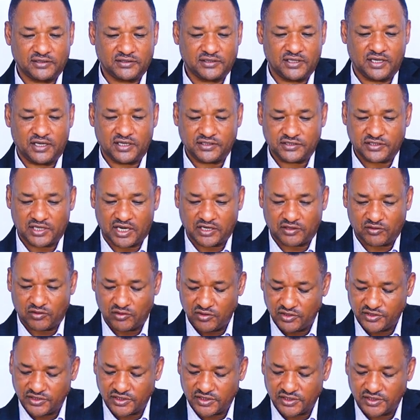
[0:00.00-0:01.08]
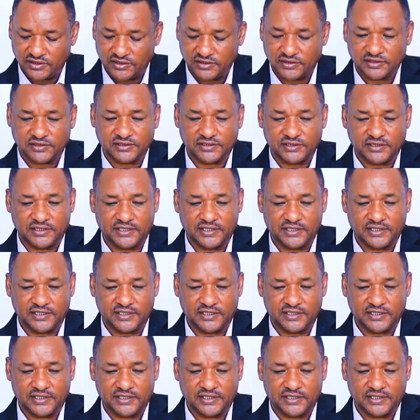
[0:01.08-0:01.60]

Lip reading: the psychological